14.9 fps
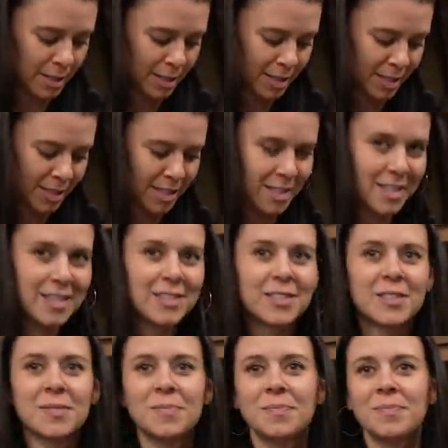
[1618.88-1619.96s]

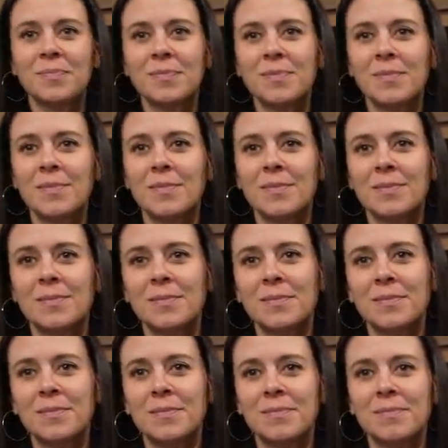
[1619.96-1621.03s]

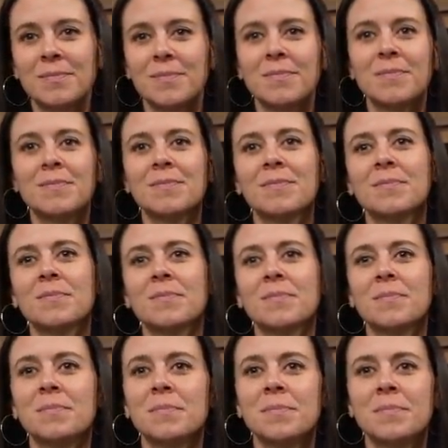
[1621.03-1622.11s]

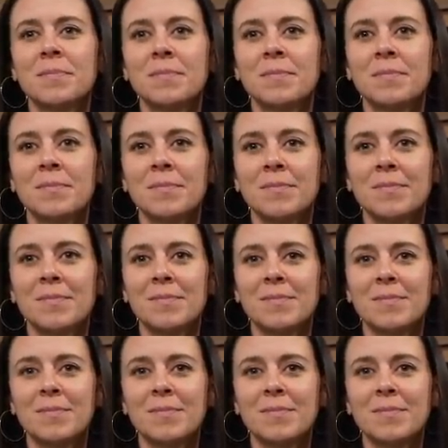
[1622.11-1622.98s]
[no speech]